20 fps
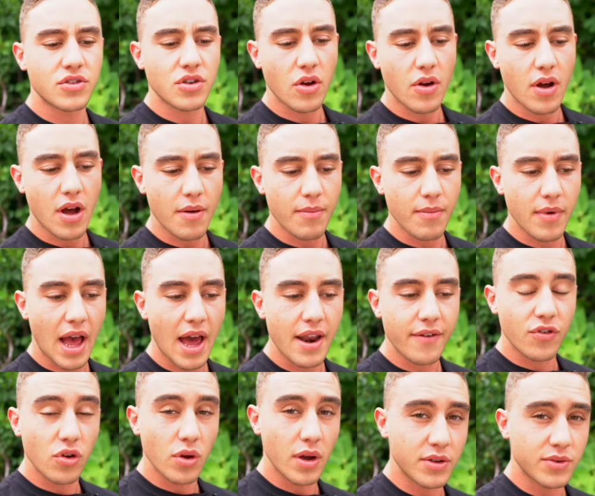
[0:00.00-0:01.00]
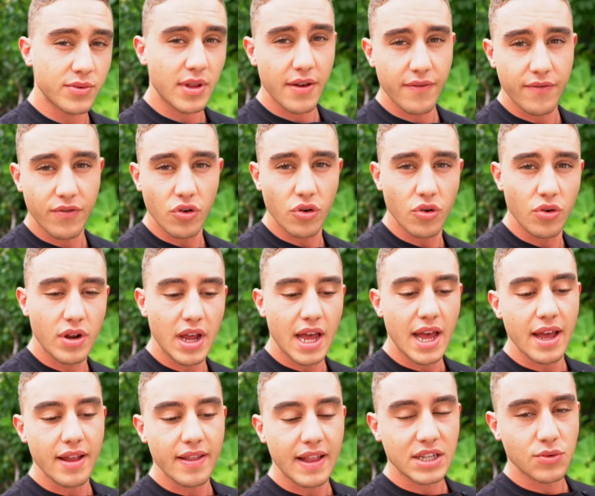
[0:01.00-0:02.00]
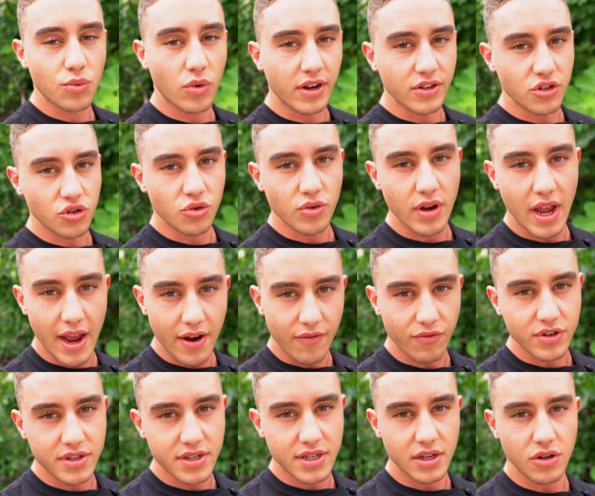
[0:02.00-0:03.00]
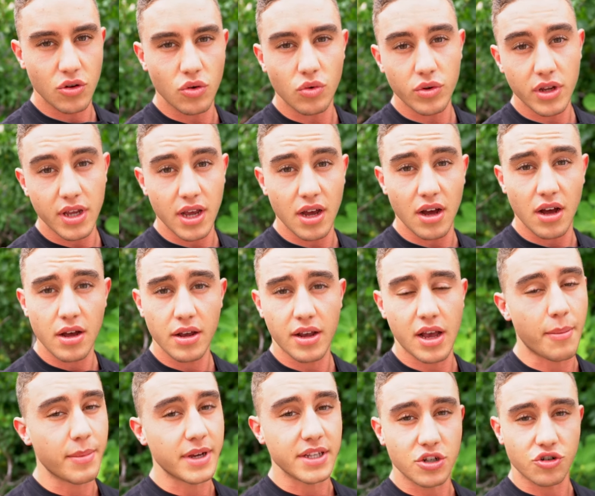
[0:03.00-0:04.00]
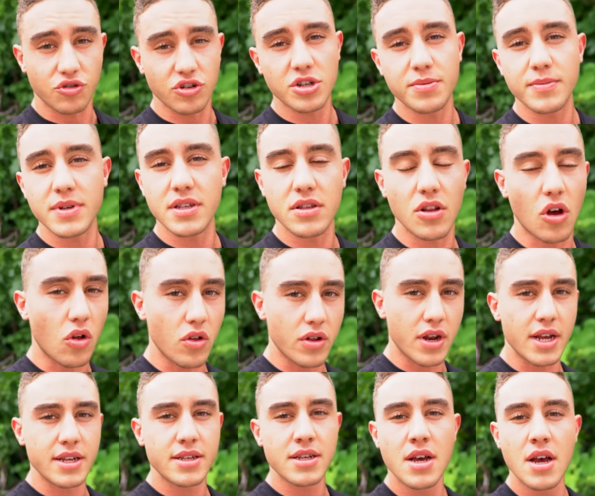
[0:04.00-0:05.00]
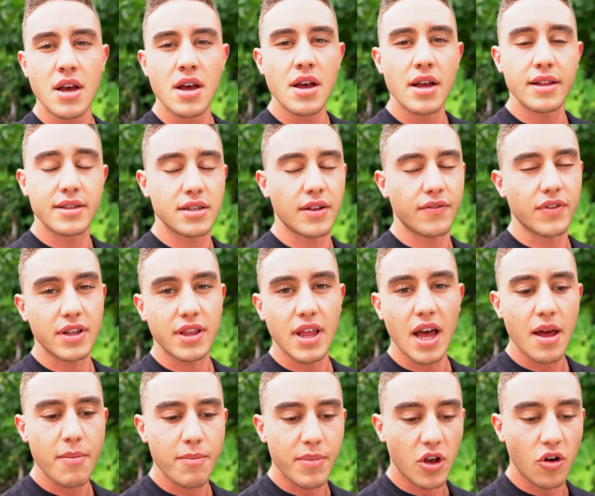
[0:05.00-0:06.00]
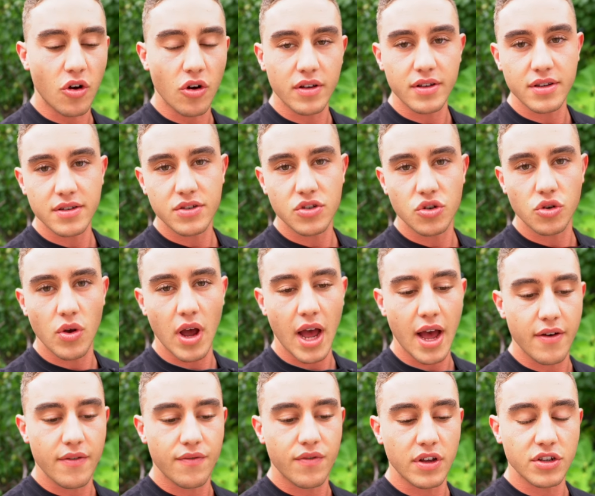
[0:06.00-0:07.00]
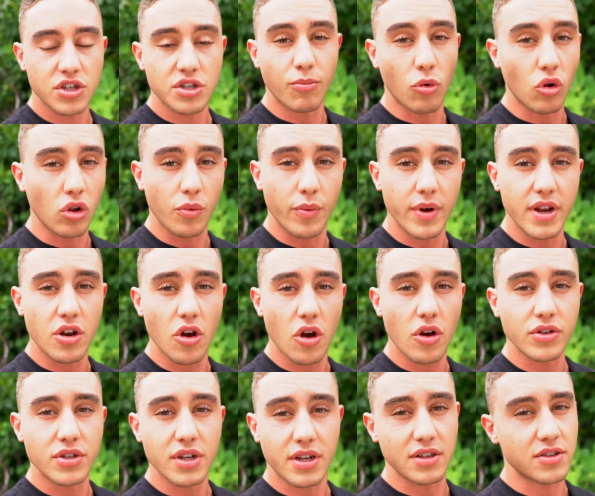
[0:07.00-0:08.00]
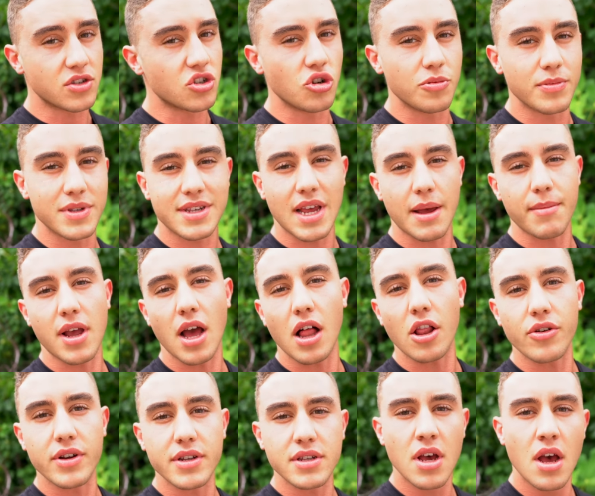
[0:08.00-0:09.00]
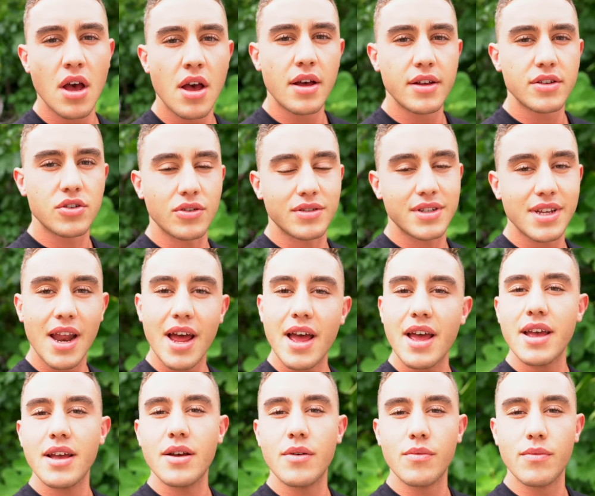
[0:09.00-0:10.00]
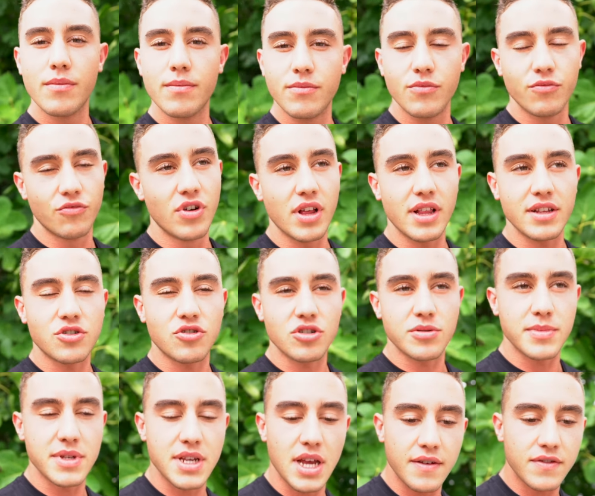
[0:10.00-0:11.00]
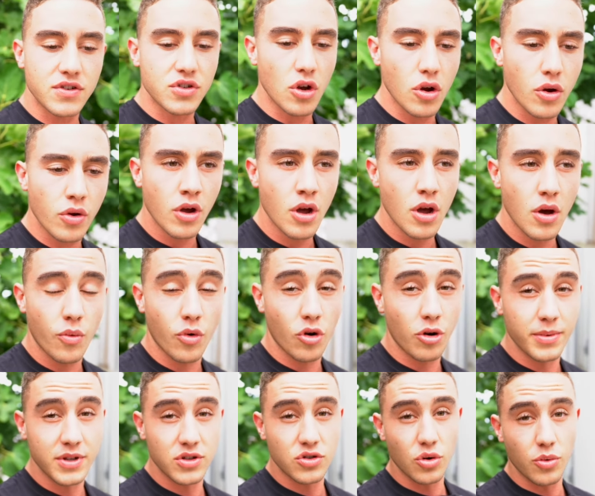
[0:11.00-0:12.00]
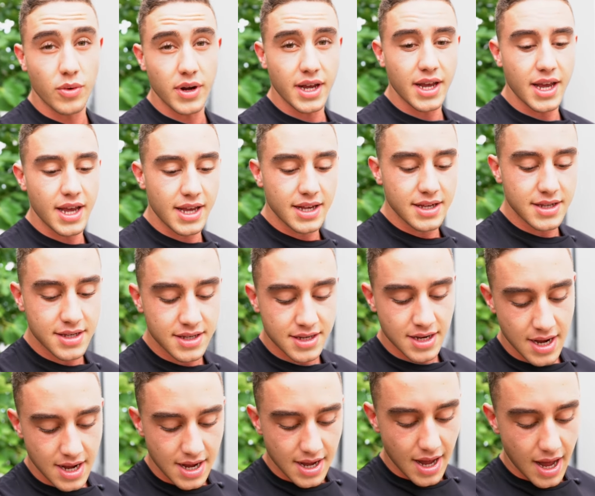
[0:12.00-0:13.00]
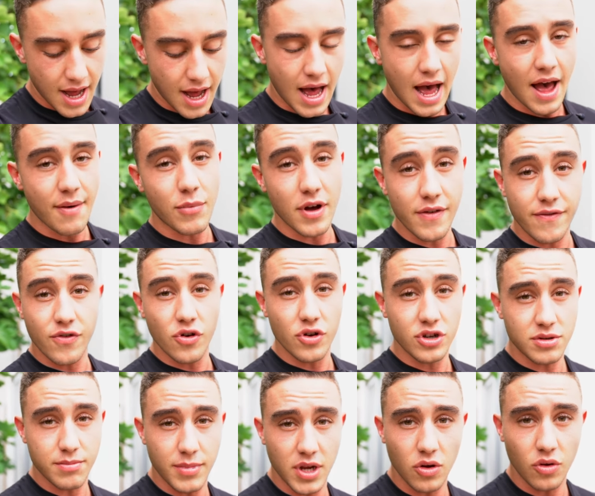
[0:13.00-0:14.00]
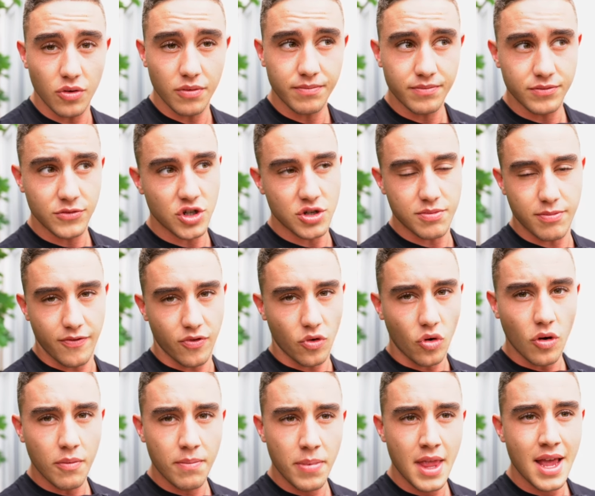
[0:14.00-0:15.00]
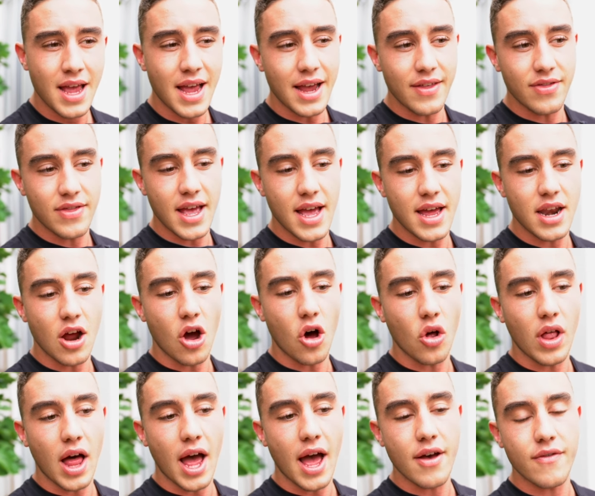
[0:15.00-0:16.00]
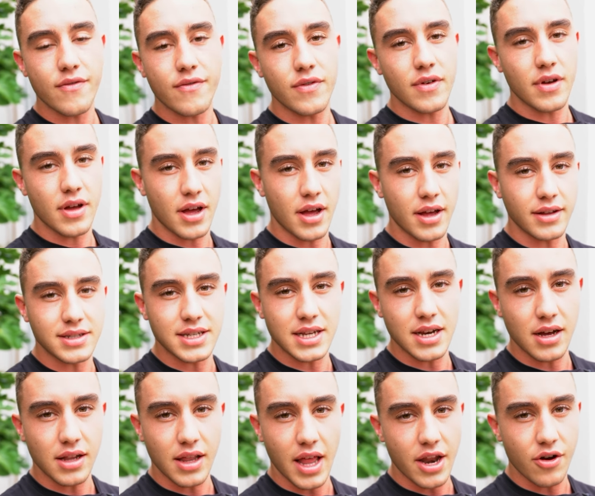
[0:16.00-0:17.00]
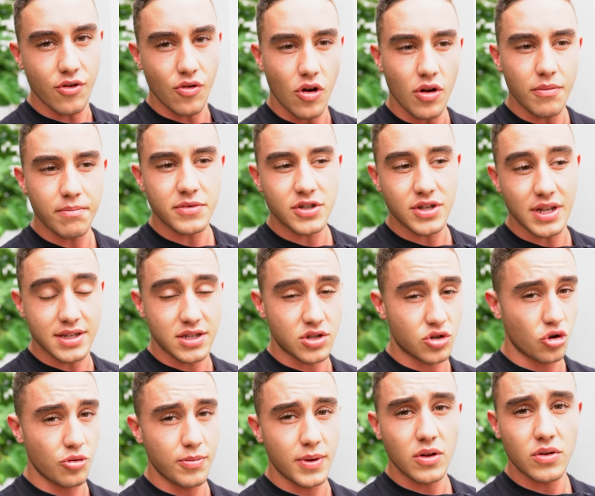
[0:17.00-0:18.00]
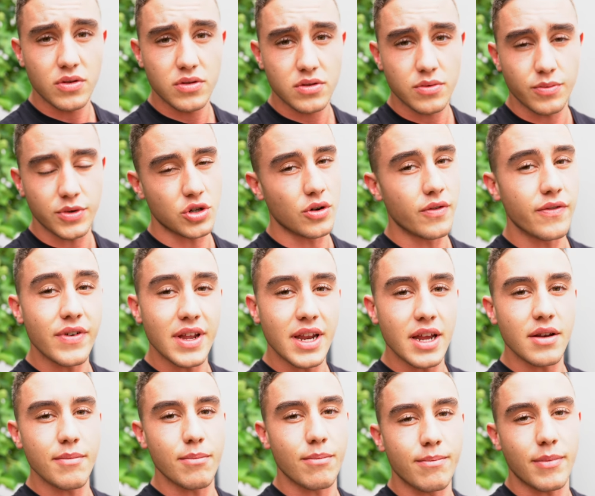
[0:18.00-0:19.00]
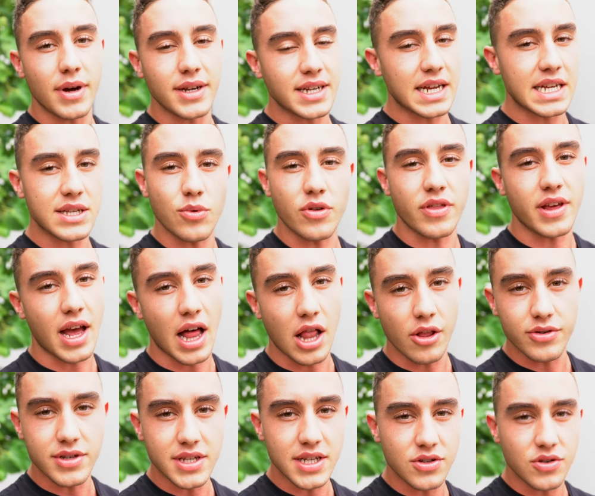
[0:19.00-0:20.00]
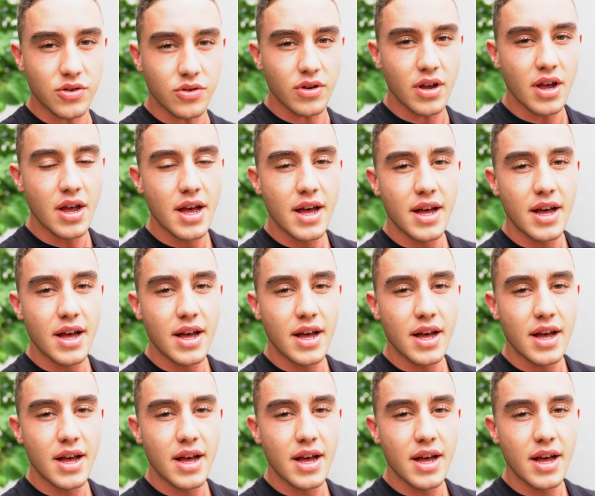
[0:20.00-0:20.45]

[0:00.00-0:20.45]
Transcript: So um, had a few hours without food, and that's what I do every single year, coming into Christmas and the holidays and stuff like that, because you have a smaller window to consume the same calories. So today, really it's Christmas Eve, so what I'll be doing is uh, have my first meal just before, and then I'll have uh, dinner later on. So that's two meals, which will fit in my day's worth of calories into.